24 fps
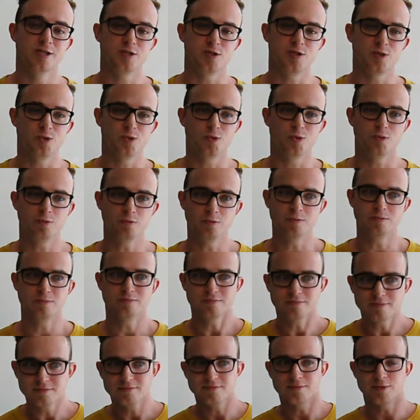to,
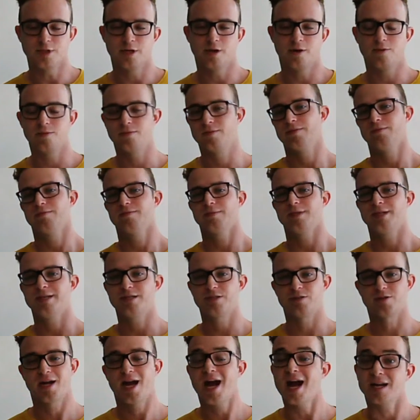you know,
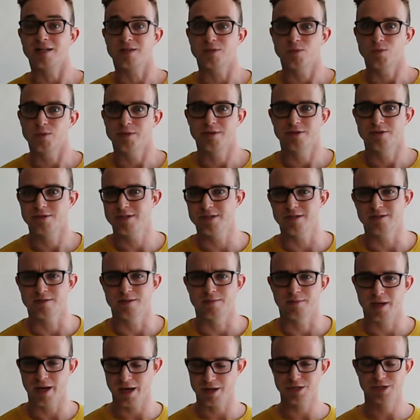interact with your
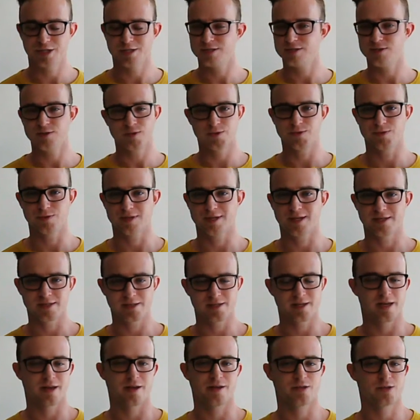system, not just use as a
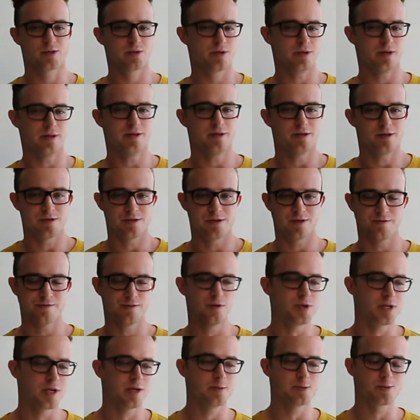second screen. There's a
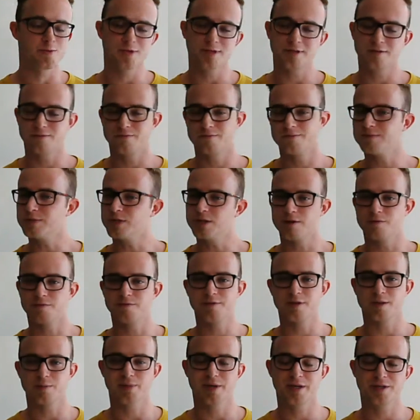few games where you can, you know,
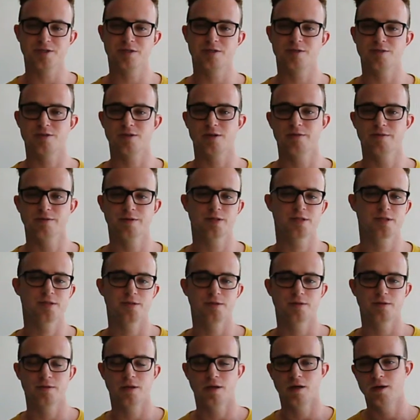flick pictures over
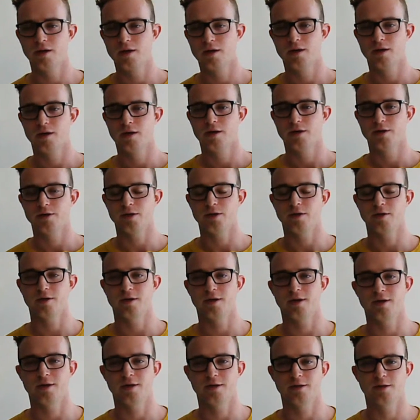to your
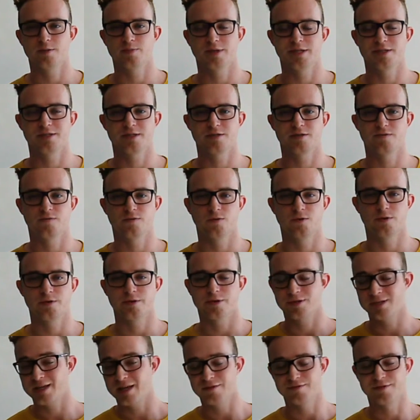PlayStation 4,
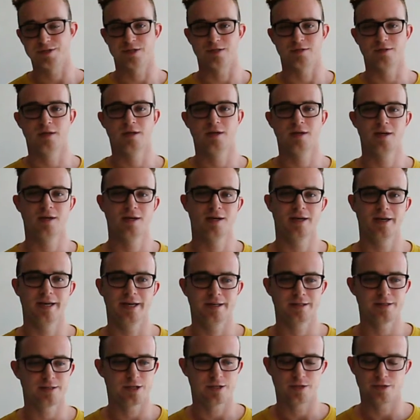your television,
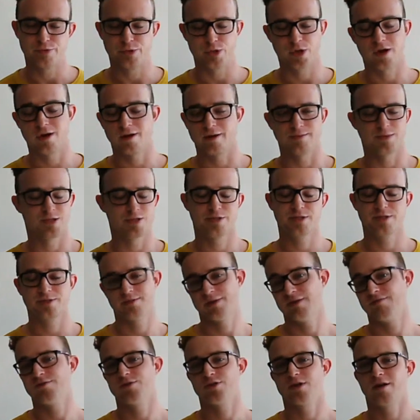and you can draw. There's
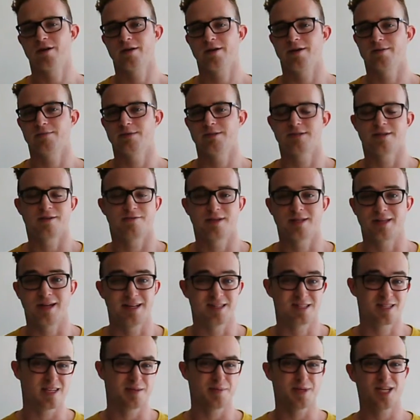different drawing games and stuff like that.
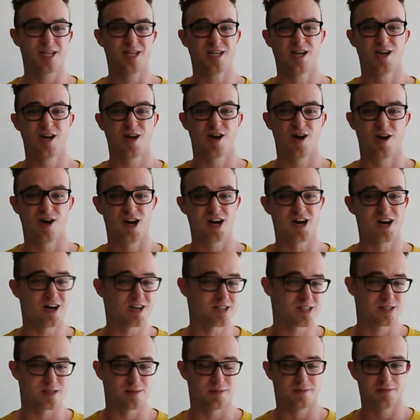It's gonna be
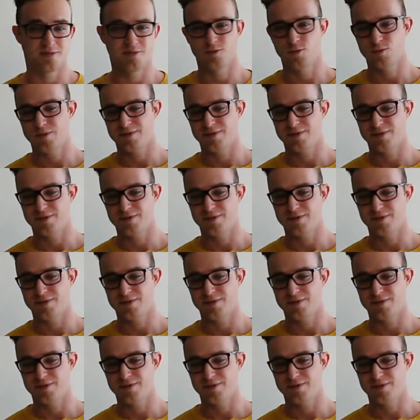awesome.